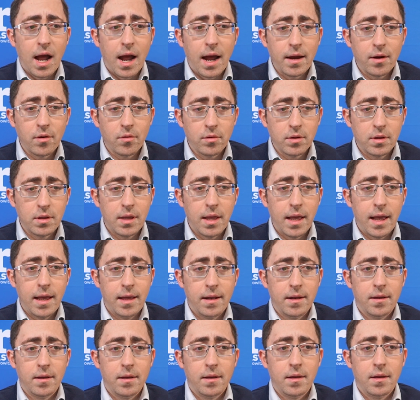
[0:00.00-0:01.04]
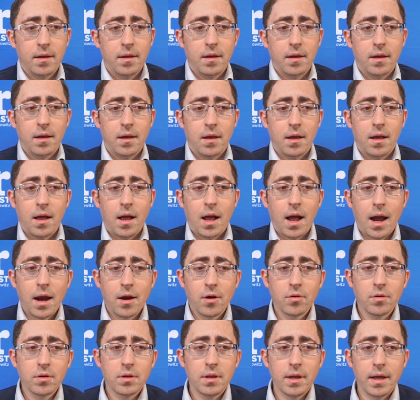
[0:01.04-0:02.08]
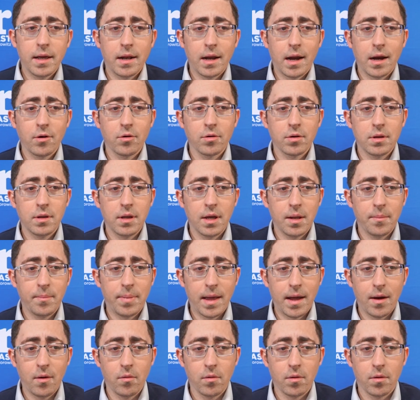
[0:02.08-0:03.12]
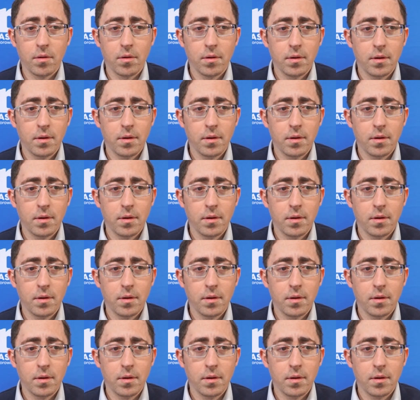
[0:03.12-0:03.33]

ironclad. Ironclad power.